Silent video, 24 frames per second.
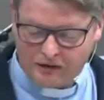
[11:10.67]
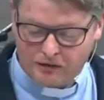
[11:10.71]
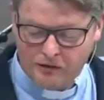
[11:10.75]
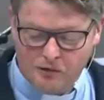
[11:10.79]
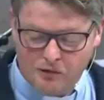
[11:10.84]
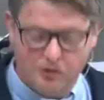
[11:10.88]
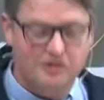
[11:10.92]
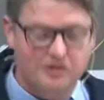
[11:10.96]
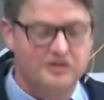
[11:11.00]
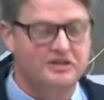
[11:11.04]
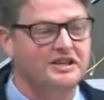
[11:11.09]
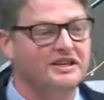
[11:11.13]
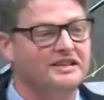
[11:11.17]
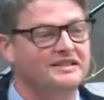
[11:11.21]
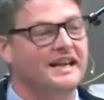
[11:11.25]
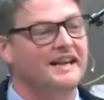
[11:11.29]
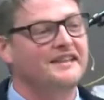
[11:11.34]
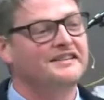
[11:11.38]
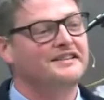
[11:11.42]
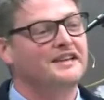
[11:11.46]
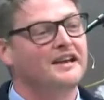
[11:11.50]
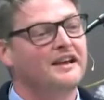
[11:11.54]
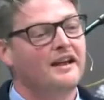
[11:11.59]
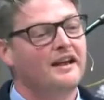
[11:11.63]
Lord, she
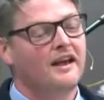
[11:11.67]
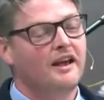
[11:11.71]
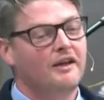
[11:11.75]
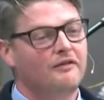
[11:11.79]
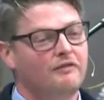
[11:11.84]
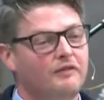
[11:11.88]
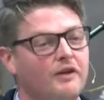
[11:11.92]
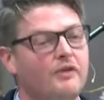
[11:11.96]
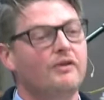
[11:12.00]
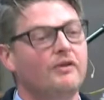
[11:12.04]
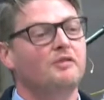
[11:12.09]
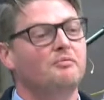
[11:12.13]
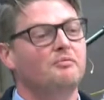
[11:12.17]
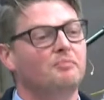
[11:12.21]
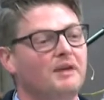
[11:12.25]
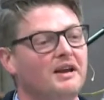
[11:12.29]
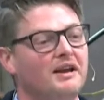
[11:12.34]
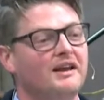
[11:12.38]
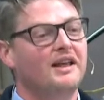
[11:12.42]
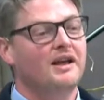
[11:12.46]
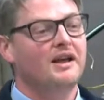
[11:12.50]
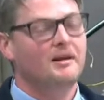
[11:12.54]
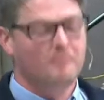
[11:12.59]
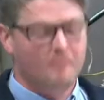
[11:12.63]
says, if you had been
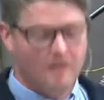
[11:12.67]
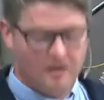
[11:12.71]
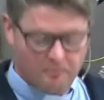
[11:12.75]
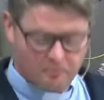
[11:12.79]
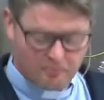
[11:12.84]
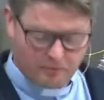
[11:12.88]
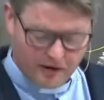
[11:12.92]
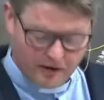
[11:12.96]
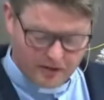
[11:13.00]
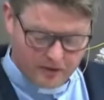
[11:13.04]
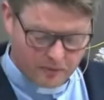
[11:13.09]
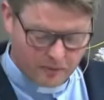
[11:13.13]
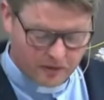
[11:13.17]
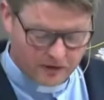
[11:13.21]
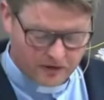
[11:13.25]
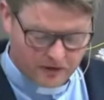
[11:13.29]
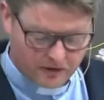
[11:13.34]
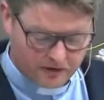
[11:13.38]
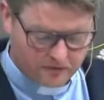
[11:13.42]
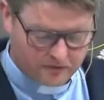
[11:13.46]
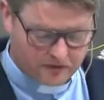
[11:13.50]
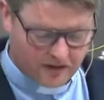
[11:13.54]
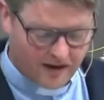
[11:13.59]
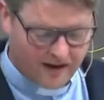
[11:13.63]
here, my brother would not
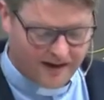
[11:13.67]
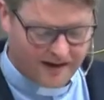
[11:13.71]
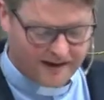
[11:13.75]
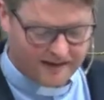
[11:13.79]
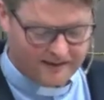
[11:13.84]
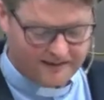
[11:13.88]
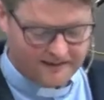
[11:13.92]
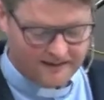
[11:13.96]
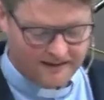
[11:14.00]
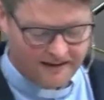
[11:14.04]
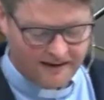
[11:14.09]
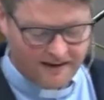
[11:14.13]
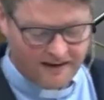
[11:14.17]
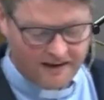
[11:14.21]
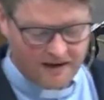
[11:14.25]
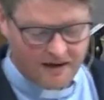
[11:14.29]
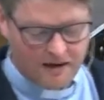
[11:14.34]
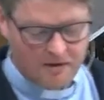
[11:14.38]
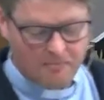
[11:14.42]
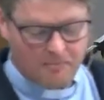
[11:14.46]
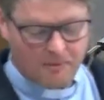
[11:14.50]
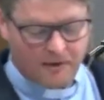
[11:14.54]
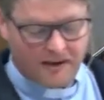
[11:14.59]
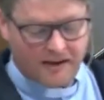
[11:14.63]
have died.
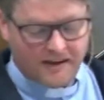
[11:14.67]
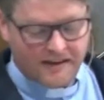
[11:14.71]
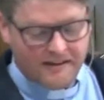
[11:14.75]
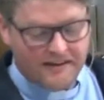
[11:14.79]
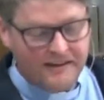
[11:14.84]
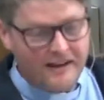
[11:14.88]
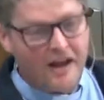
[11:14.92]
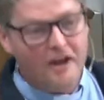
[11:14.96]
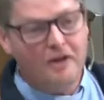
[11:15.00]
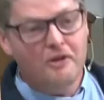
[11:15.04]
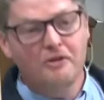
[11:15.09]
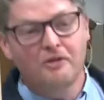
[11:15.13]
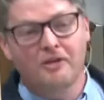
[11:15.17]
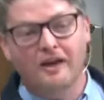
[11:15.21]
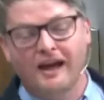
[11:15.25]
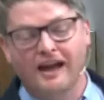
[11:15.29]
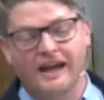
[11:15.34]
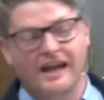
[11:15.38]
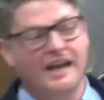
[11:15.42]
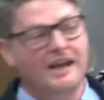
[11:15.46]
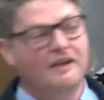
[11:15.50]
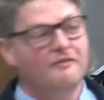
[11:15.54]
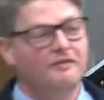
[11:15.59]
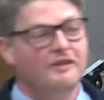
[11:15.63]
But I know that
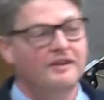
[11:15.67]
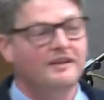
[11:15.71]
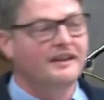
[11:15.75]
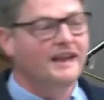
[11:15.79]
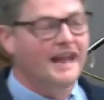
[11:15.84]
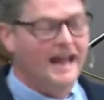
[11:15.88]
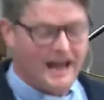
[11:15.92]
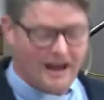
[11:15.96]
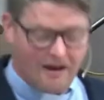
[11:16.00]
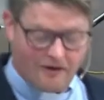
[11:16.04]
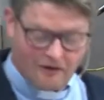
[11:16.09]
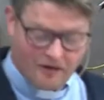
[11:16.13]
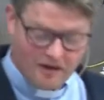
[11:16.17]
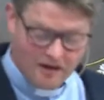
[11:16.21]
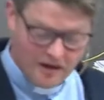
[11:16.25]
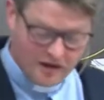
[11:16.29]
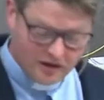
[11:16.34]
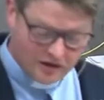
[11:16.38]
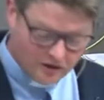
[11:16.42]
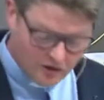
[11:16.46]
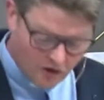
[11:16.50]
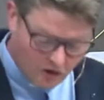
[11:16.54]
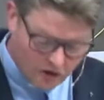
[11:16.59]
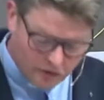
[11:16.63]
even now,
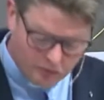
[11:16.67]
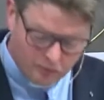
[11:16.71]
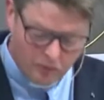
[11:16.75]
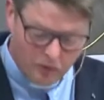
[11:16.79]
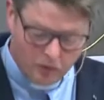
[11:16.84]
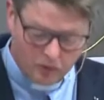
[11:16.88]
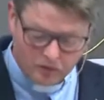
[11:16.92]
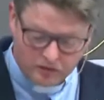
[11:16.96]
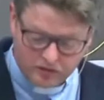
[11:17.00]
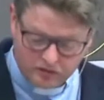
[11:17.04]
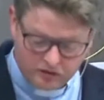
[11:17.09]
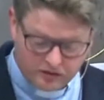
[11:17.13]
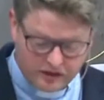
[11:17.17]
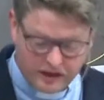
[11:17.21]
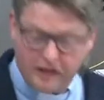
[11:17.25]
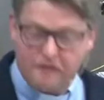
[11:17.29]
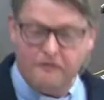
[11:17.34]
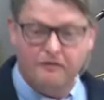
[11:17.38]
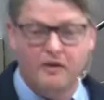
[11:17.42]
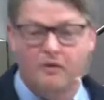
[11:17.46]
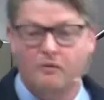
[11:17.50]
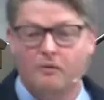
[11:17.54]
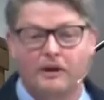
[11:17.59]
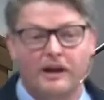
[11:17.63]
God will give
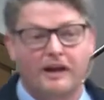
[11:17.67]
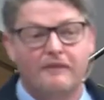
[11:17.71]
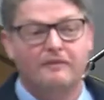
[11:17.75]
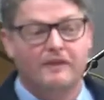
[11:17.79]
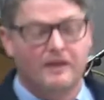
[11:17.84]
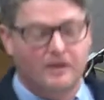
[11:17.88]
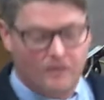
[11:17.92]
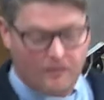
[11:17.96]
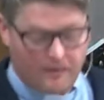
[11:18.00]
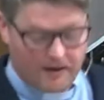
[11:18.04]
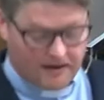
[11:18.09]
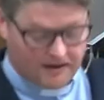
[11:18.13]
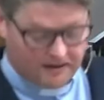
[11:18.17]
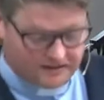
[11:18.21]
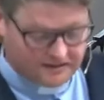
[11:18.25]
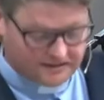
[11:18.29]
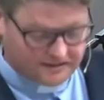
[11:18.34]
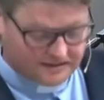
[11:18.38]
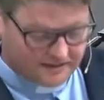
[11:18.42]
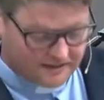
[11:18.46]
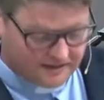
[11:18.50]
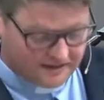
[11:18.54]
you whatever you ask.